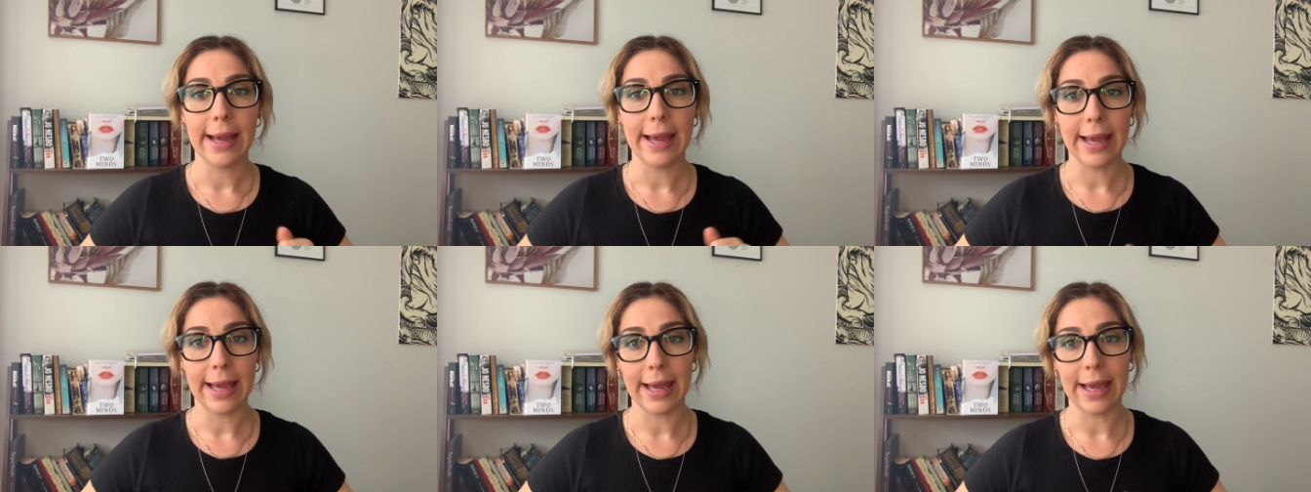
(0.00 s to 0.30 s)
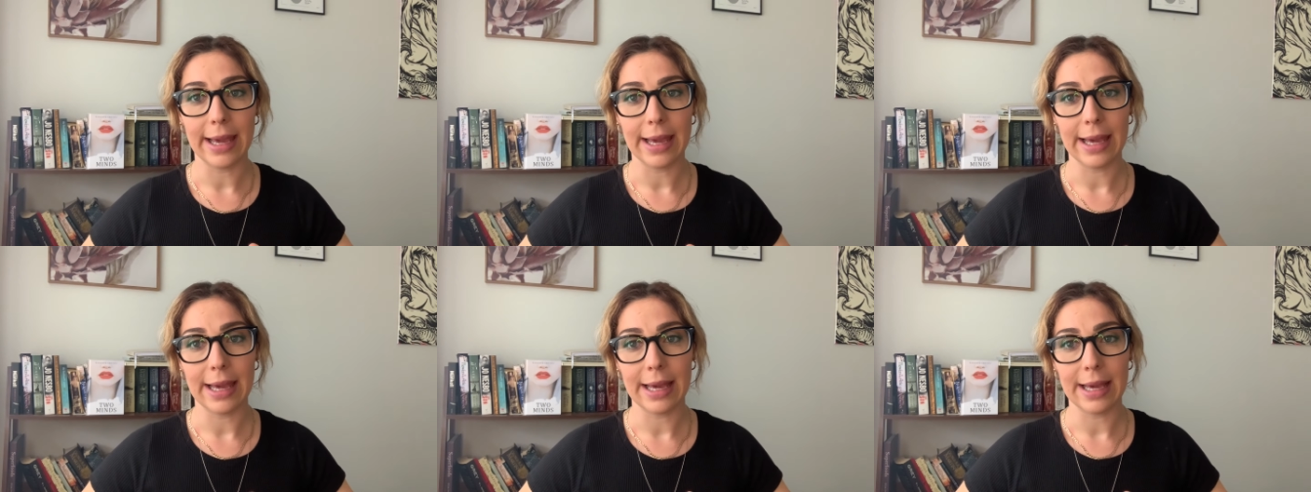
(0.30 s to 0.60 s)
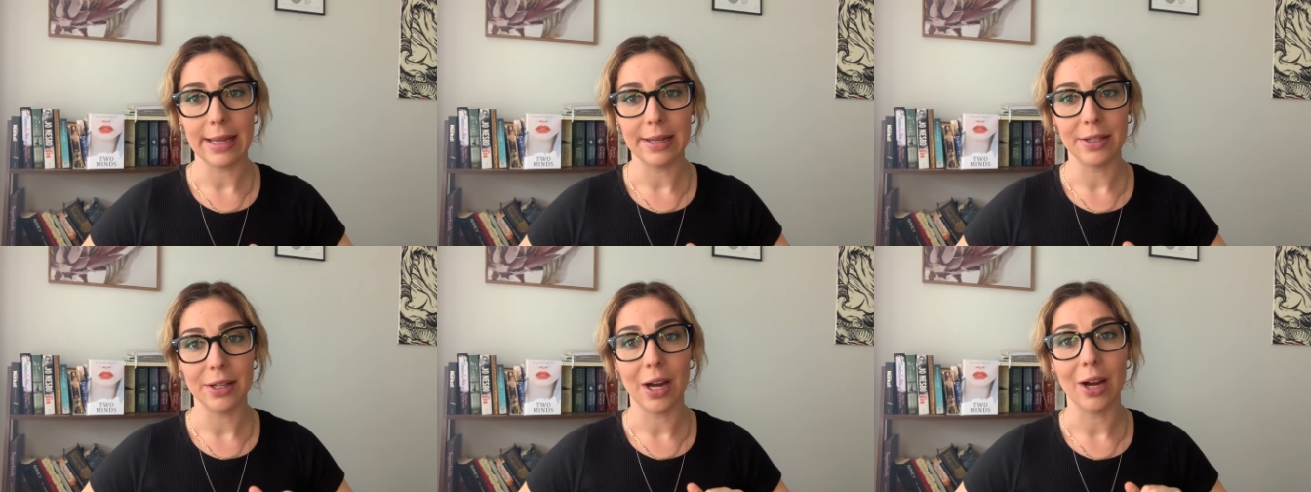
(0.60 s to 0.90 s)

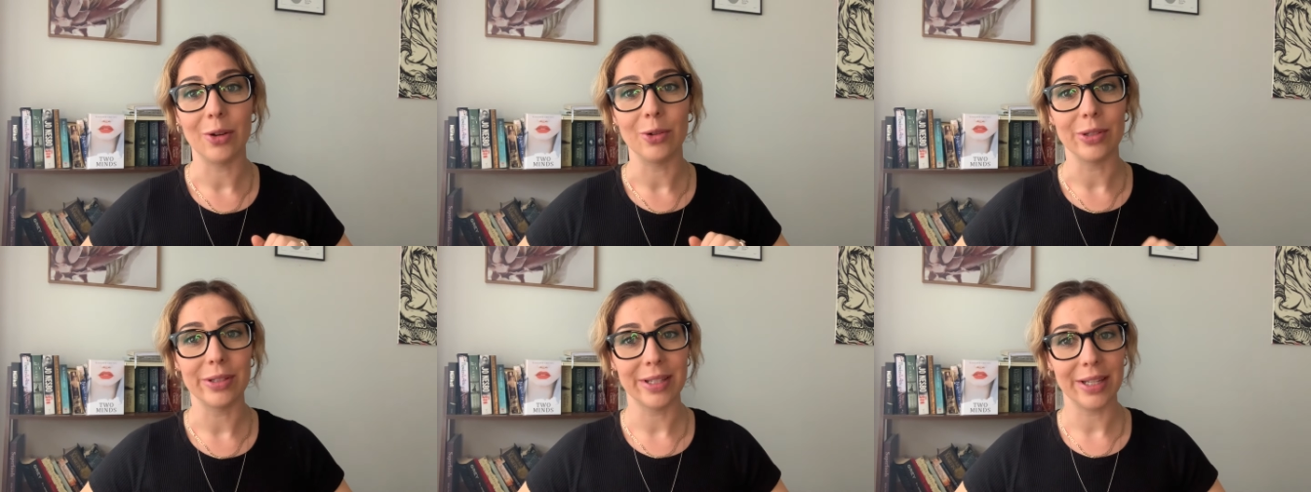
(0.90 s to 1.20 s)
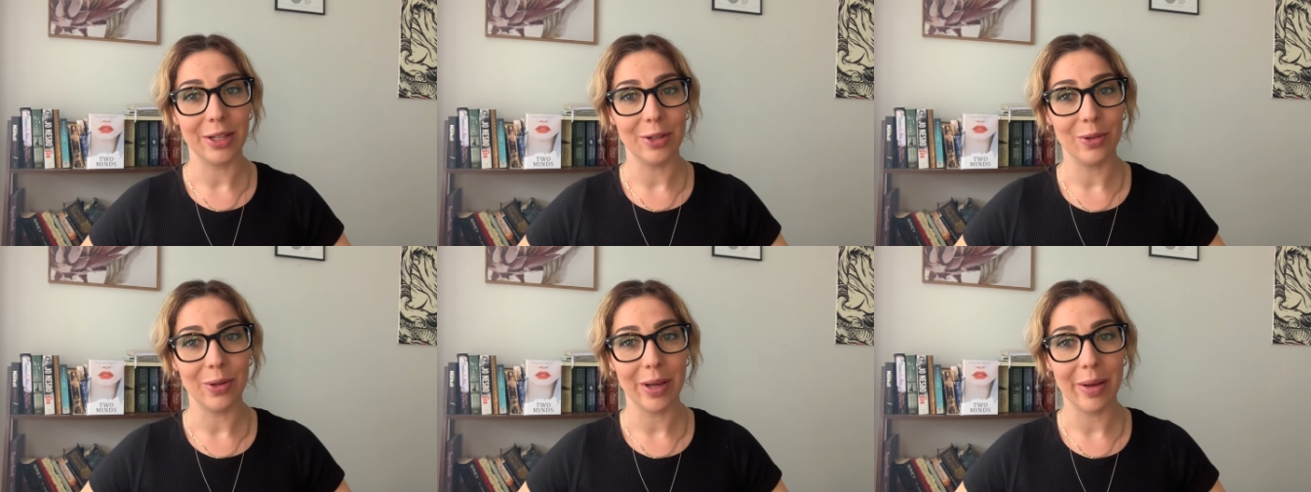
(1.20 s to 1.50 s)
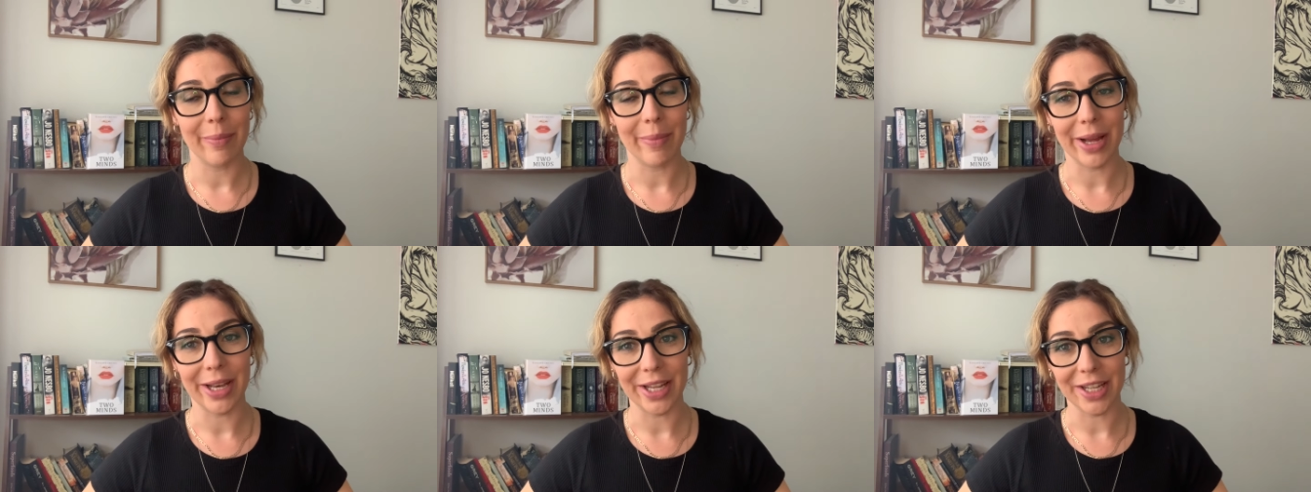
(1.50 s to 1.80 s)
and I will see you
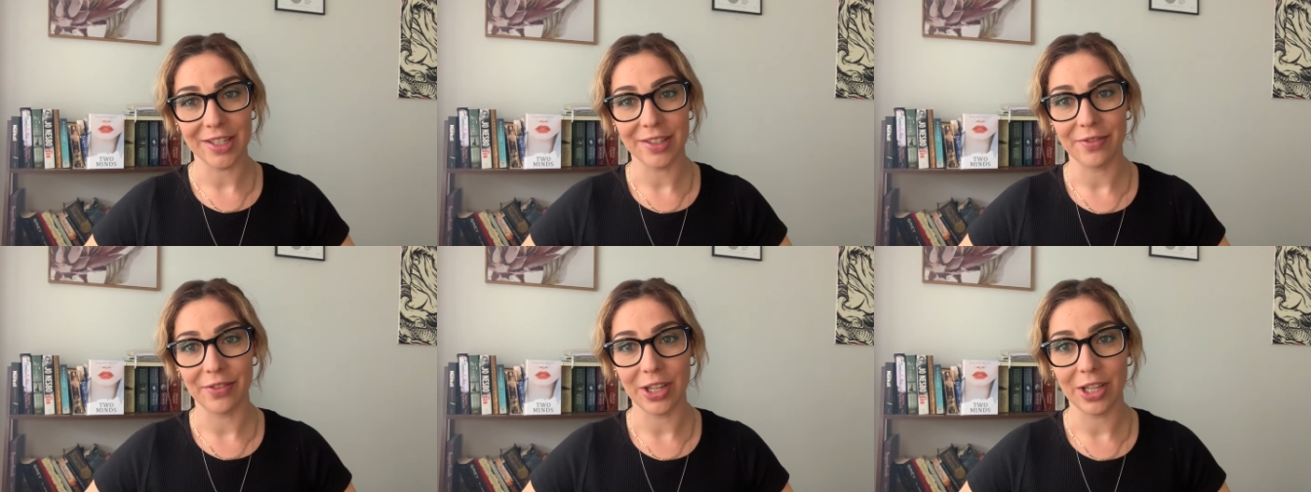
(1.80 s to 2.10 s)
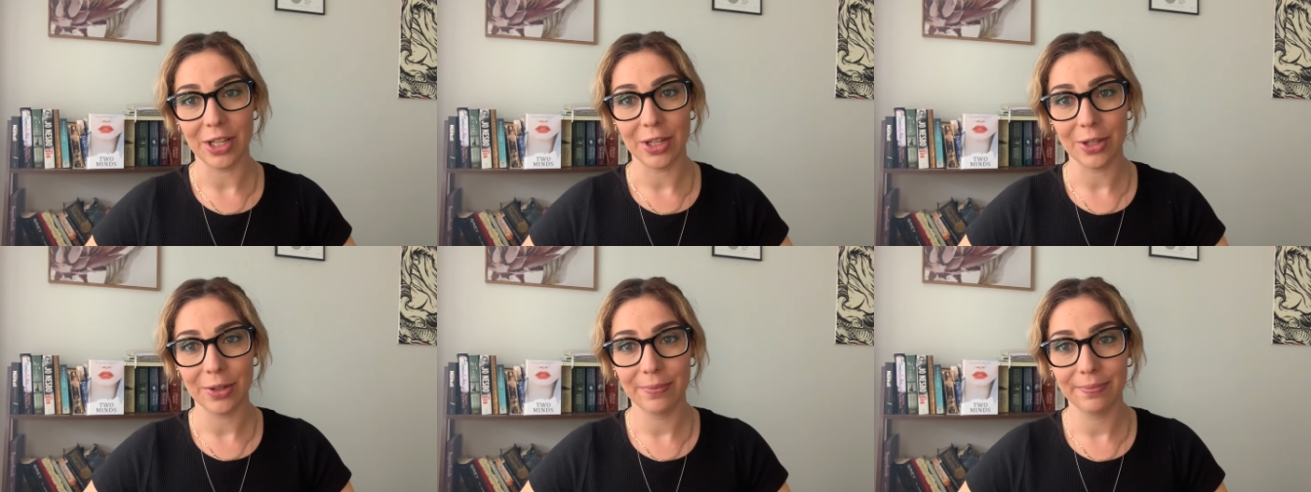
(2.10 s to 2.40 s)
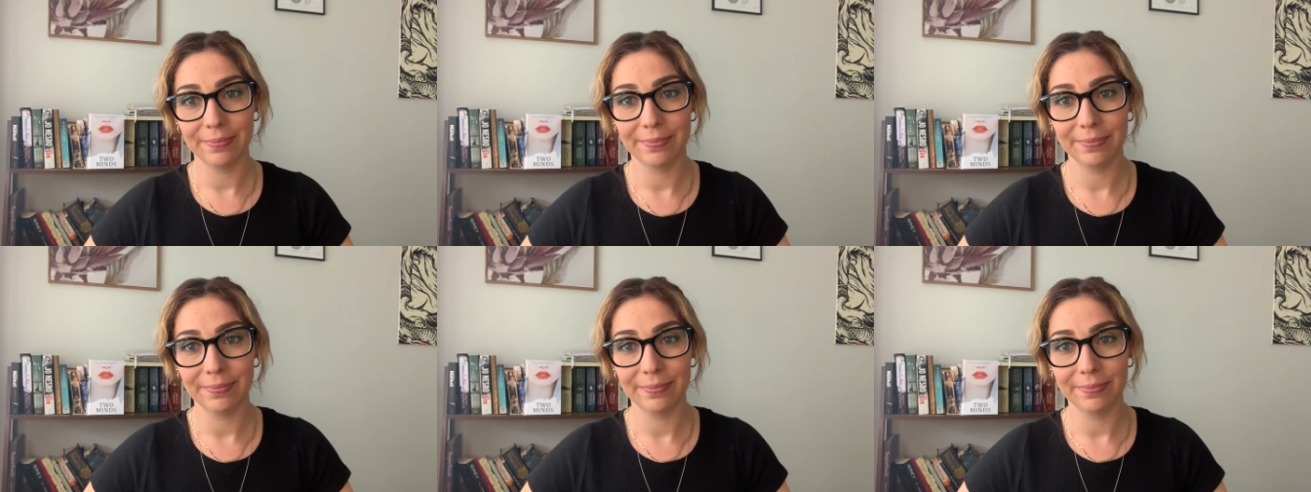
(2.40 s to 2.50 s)
in my next video.